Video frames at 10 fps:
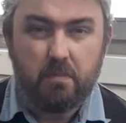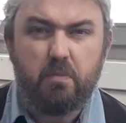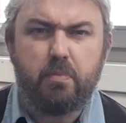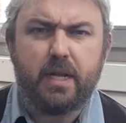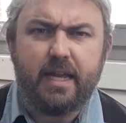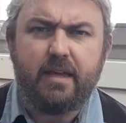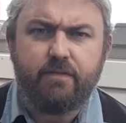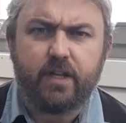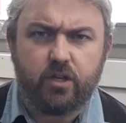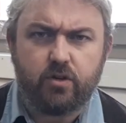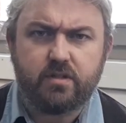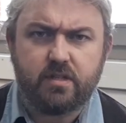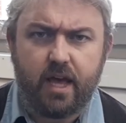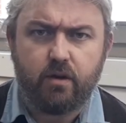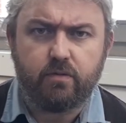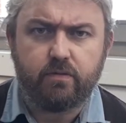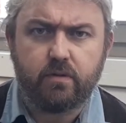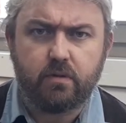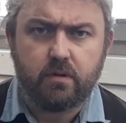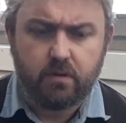Believe in yourself.
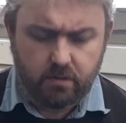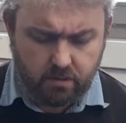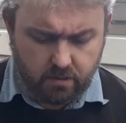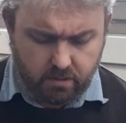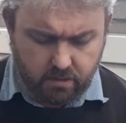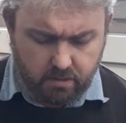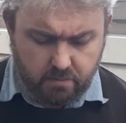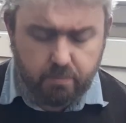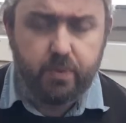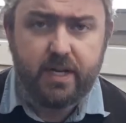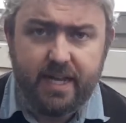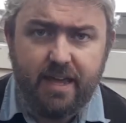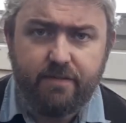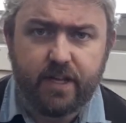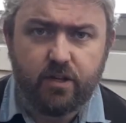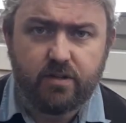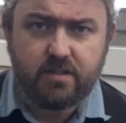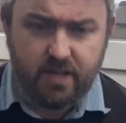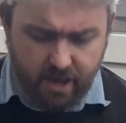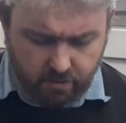Believe in
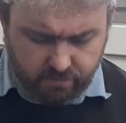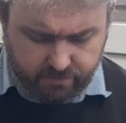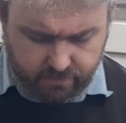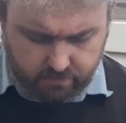yourself.